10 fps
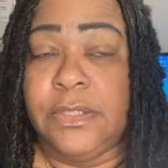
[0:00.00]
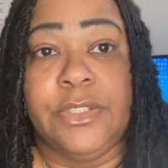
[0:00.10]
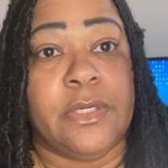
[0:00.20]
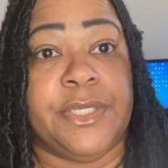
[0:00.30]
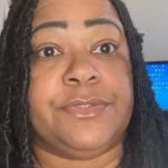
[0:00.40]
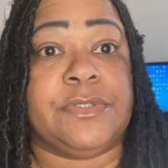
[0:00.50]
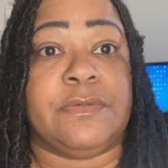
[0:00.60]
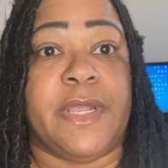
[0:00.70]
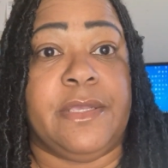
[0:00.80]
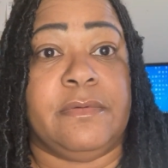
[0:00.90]
Your interest
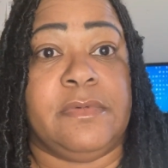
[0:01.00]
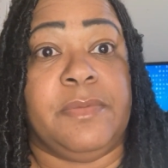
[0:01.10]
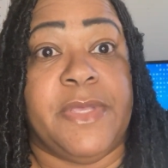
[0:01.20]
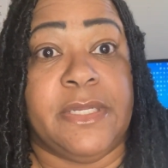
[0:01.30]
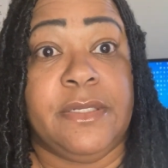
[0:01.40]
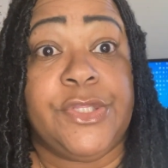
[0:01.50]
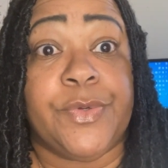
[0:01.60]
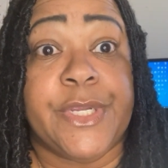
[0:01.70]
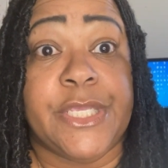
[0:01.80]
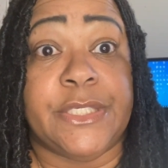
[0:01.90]
rate would have been in the
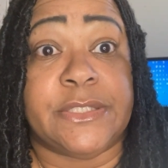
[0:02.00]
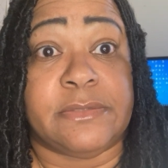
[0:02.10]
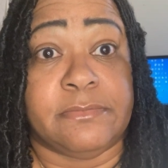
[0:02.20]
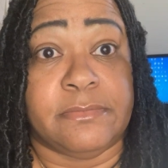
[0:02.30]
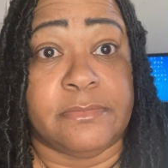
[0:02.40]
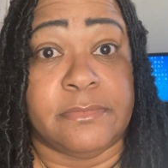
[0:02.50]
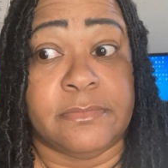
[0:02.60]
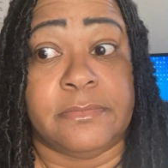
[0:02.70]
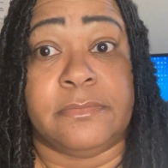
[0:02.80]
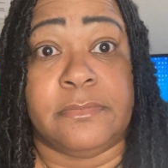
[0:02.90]
threes
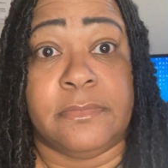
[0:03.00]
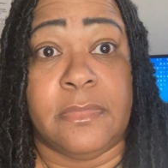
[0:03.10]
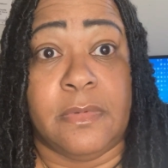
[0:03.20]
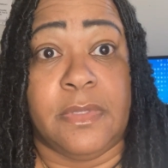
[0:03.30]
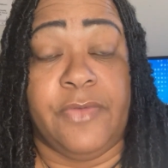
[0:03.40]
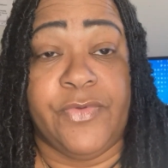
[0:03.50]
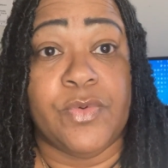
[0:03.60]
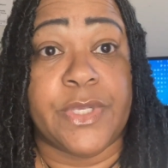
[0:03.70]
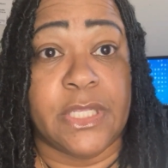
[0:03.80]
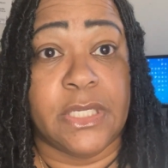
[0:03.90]
if you
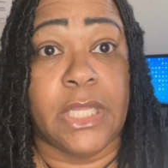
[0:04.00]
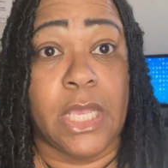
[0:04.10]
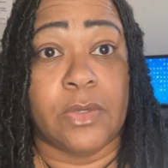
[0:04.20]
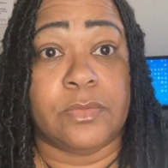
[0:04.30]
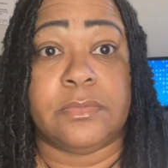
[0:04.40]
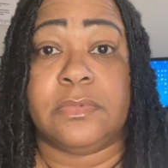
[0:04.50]
were getting a loan.